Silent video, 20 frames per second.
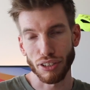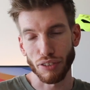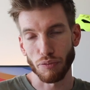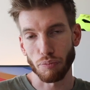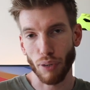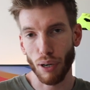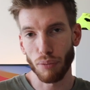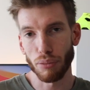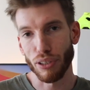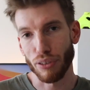You've
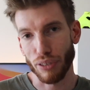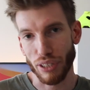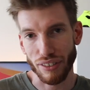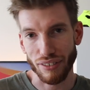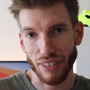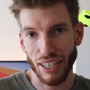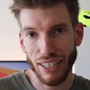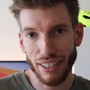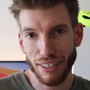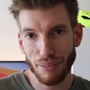probably already
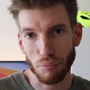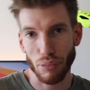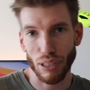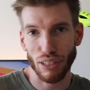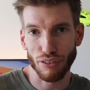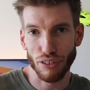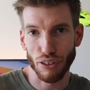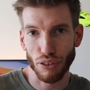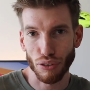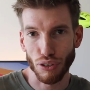seen it, but
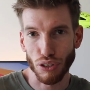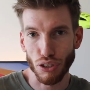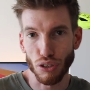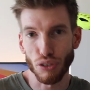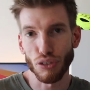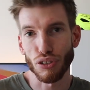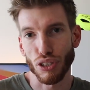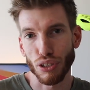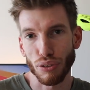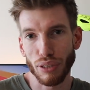if you're
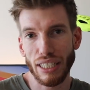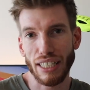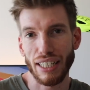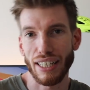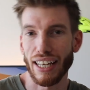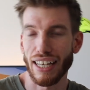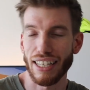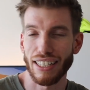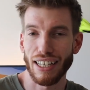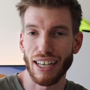new to it,
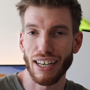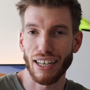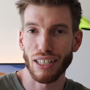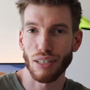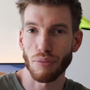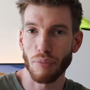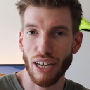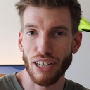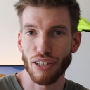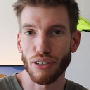then uh, you
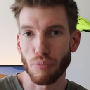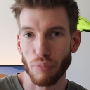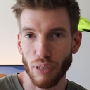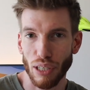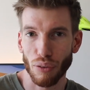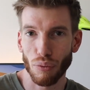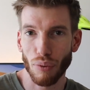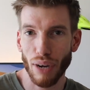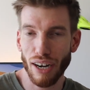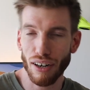may not be
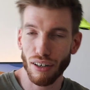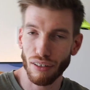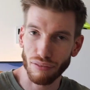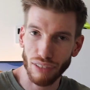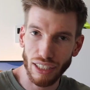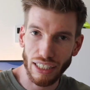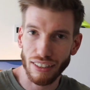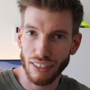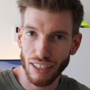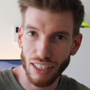aware. I've
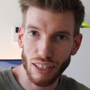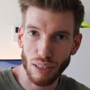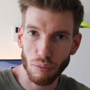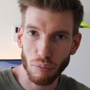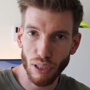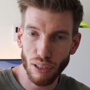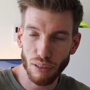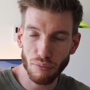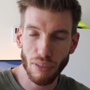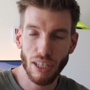linked it at the
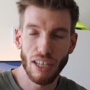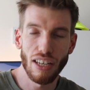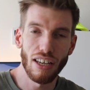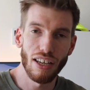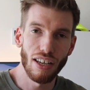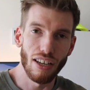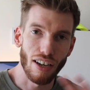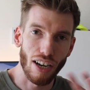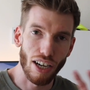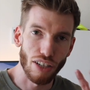bottom.
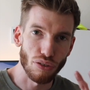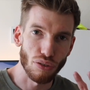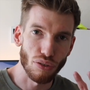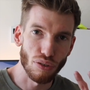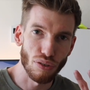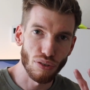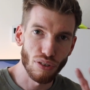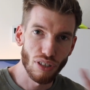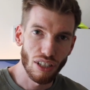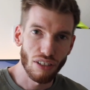I
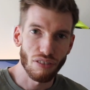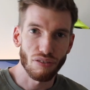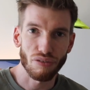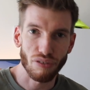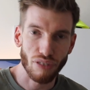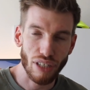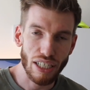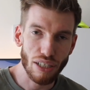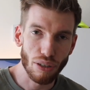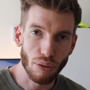do
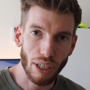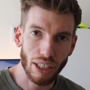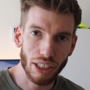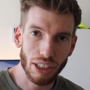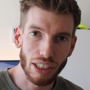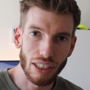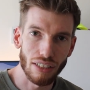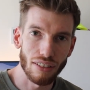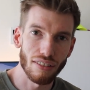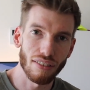free
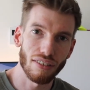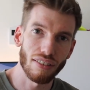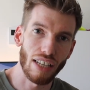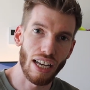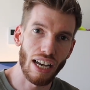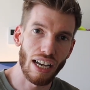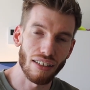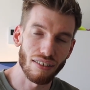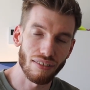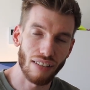questions,
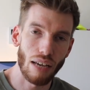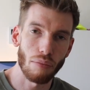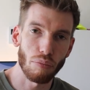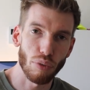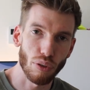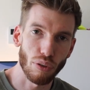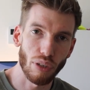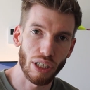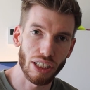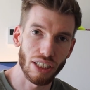uh, sample
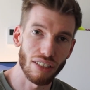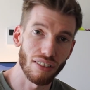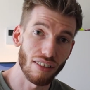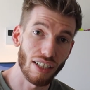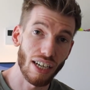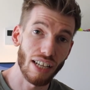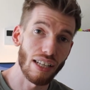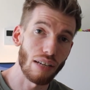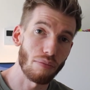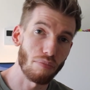questions that
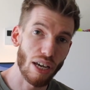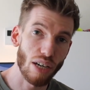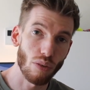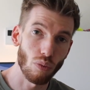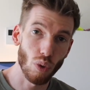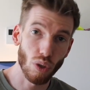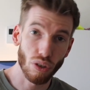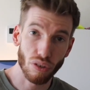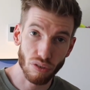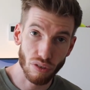I then make
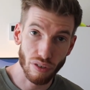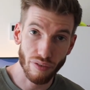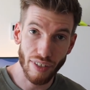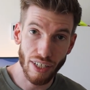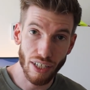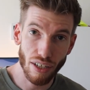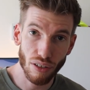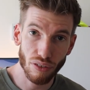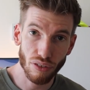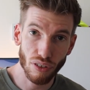walkthrough
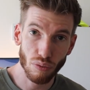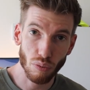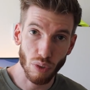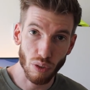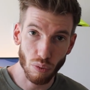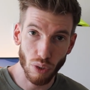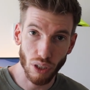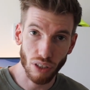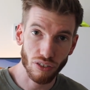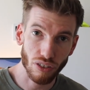videos on with
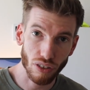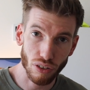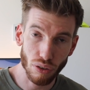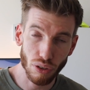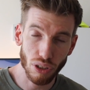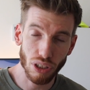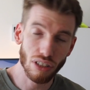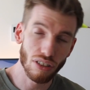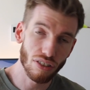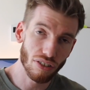Worked
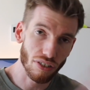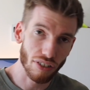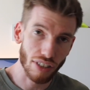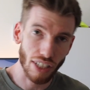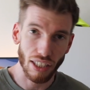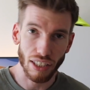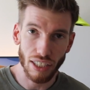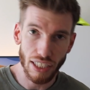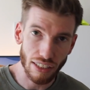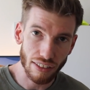Solutions. They're
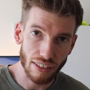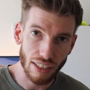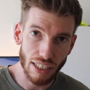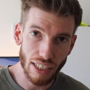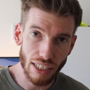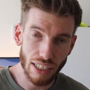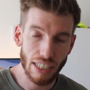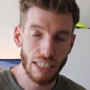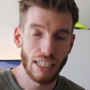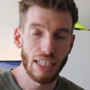linked in
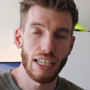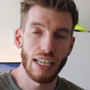it.